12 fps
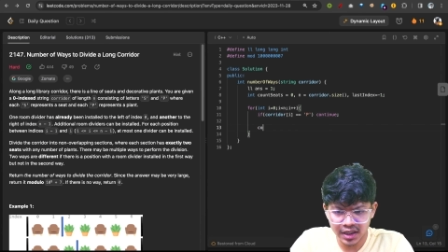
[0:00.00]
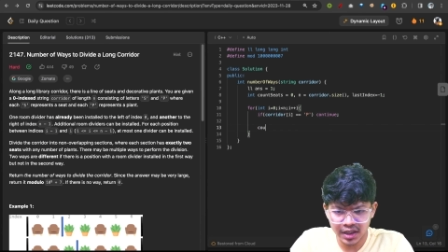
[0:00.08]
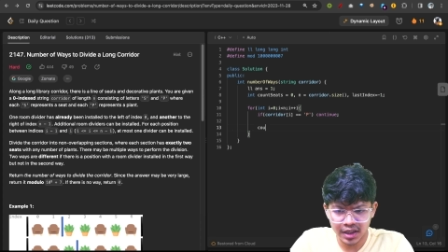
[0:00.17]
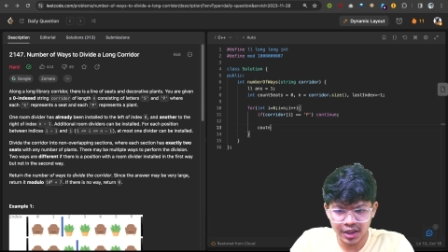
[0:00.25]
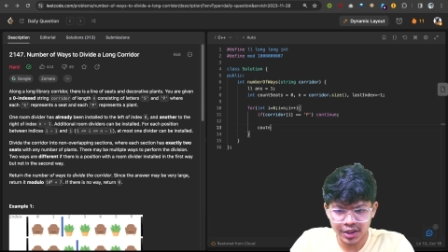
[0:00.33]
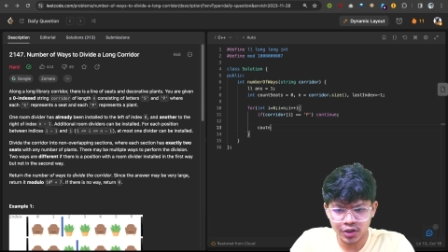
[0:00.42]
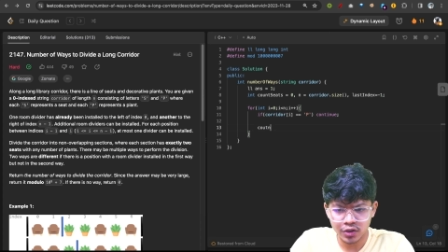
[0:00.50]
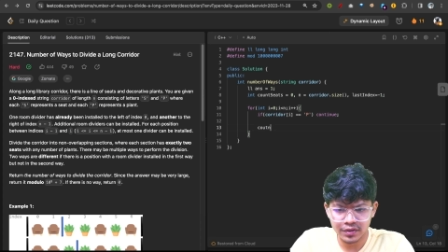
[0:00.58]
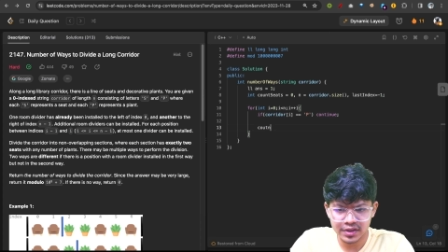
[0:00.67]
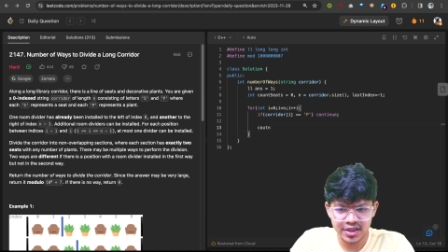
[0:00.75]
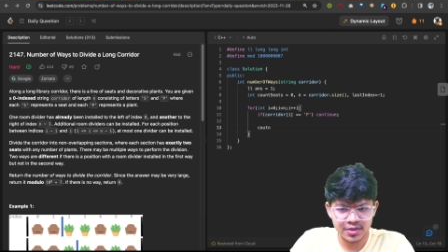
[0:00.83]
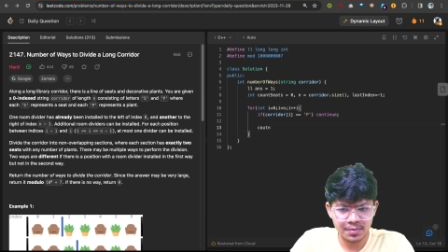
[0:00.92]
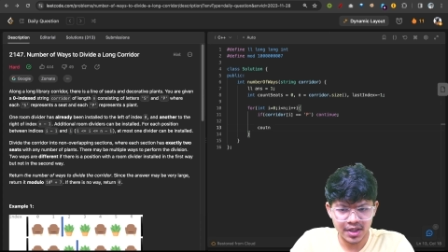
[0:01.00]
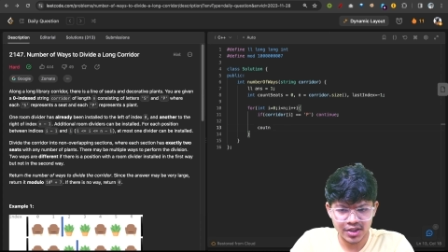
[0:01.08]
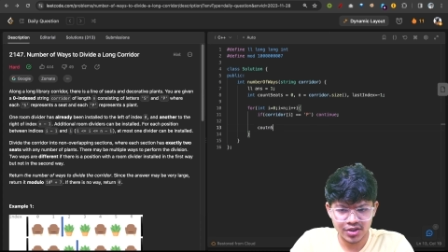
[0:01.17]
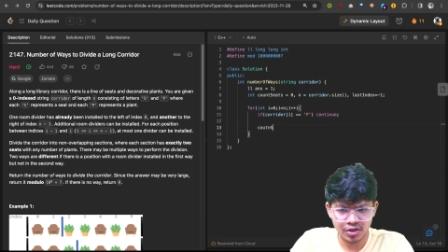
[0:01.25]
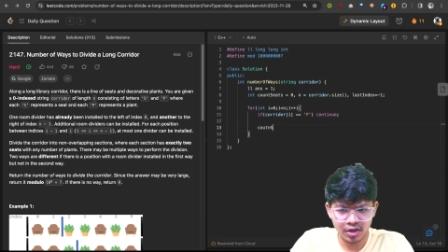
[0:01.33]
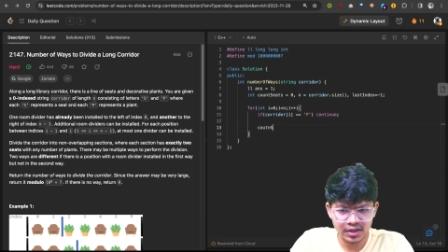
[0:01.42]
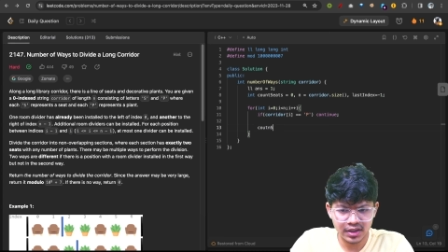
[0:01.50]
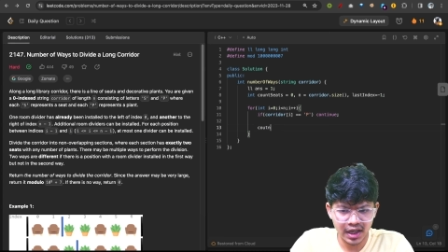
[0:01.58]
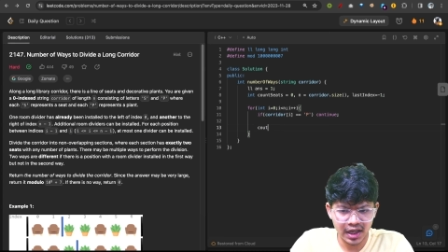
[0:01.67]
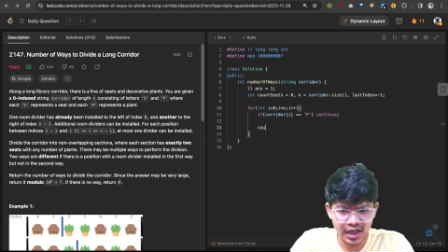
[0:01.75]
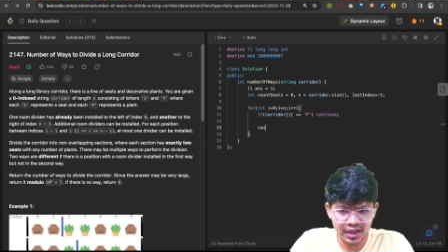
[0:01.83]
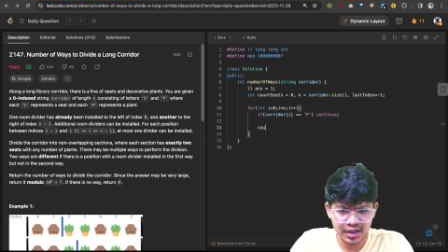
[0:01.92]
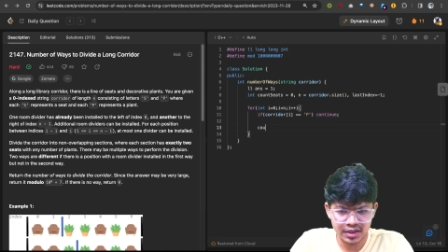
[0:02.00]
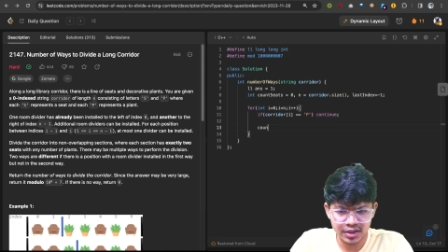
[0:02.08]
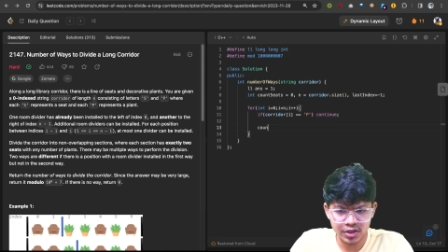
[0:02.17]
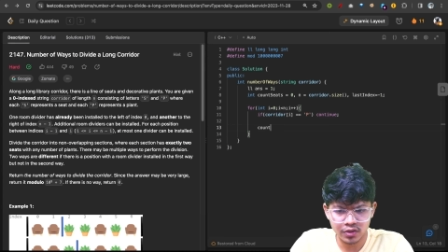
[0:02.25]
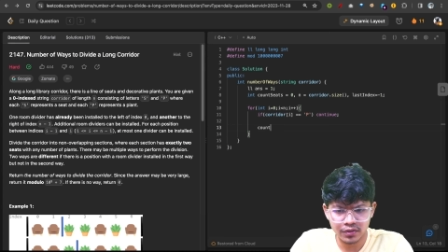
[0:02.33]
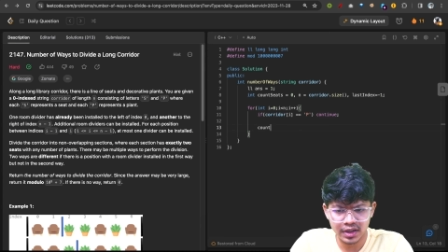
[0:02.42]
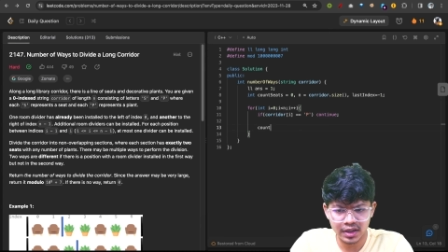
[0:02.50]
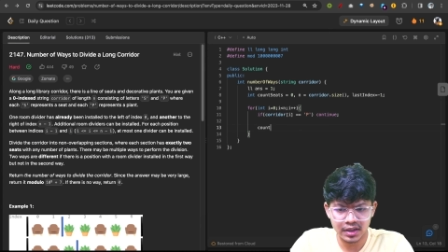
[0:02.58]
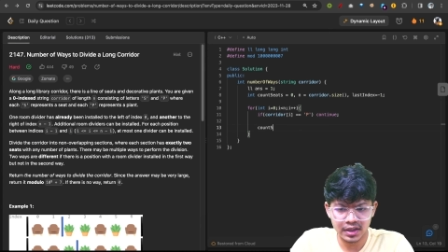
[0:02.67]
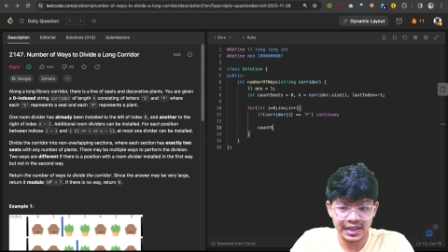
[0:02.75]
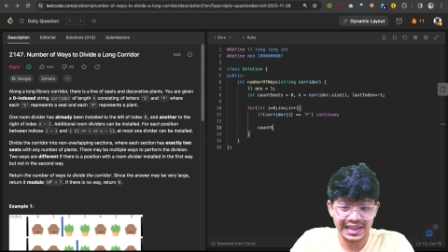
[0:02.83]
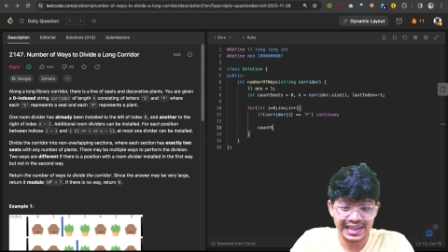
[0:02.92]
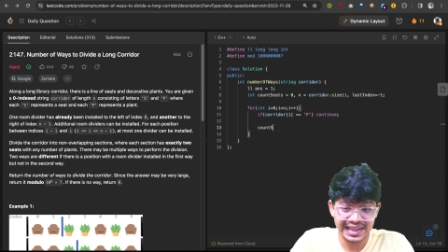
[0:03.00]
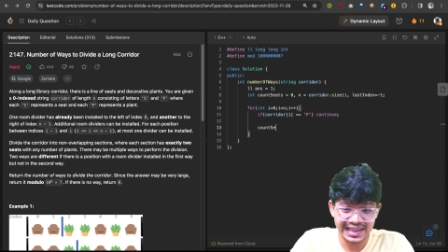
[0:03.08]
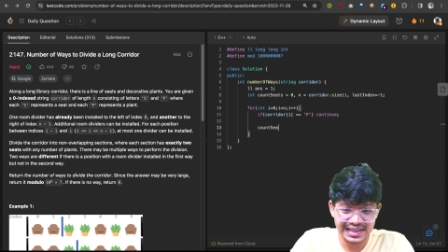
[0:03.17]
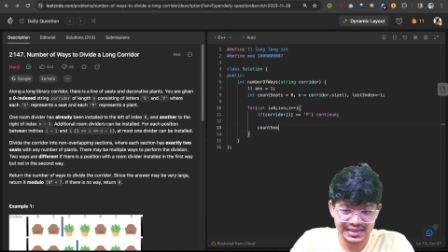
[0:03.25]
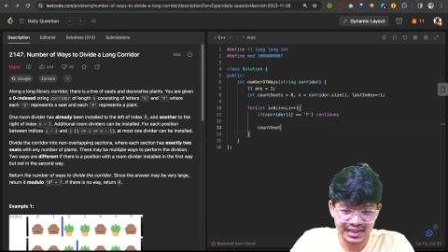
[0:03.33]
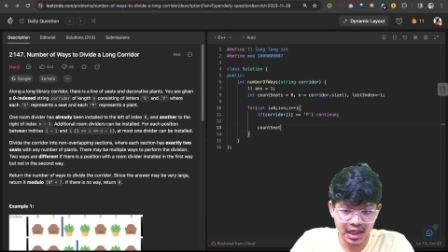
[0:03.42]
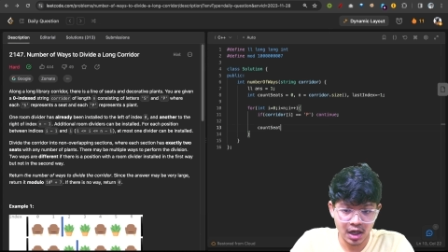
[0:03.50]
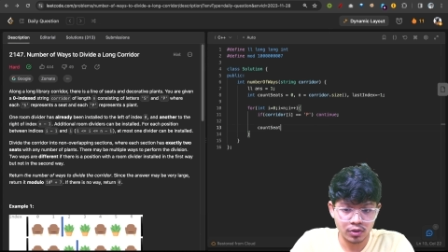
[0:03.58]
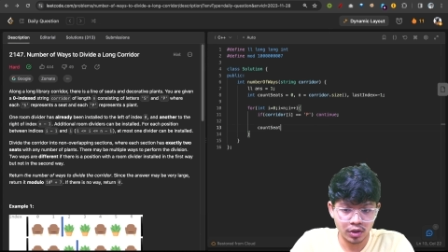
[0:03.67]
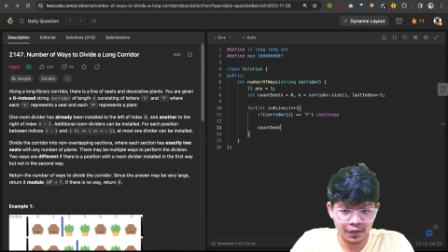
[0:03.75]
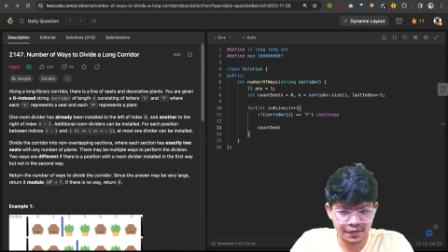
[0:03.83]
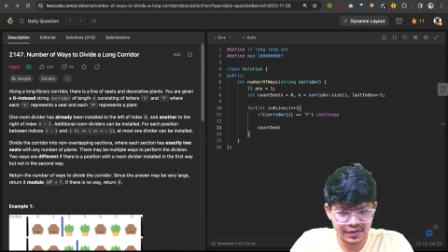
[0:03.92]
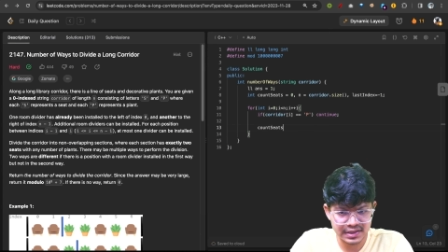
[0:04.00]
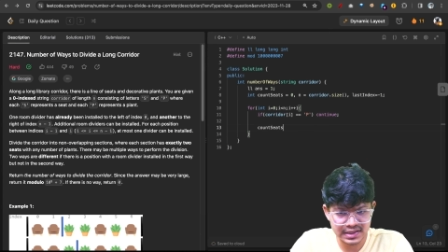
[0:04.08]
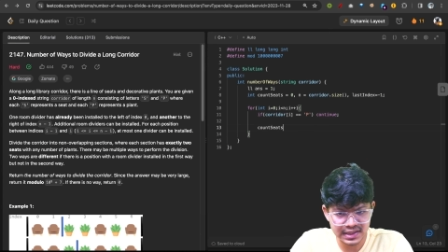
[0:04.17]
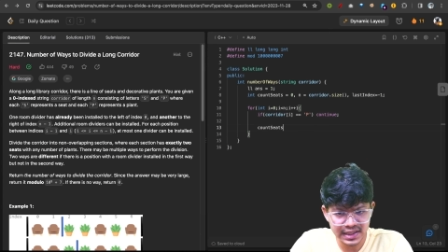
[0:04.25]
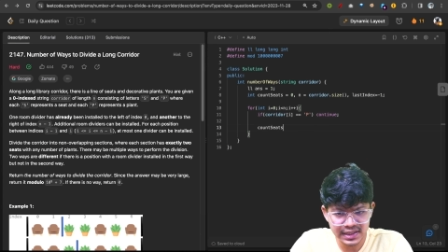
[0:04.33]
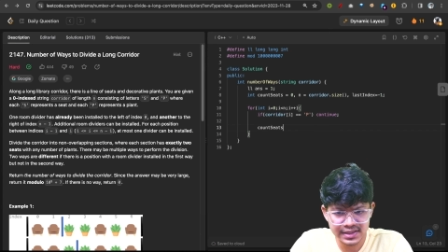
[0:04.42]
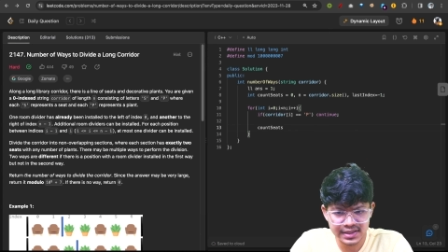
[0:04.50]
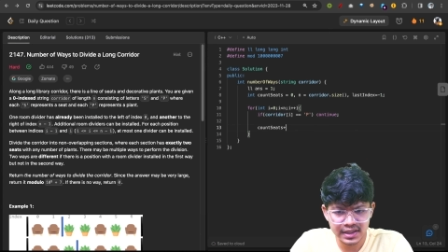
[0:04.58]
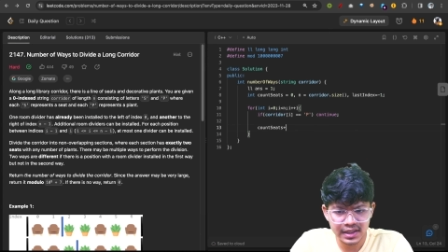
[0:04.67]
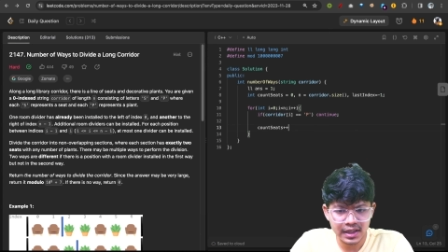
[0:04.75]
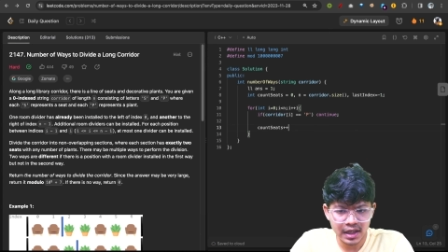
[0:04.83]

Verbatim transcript: you will just make sure that you will increase the count of seats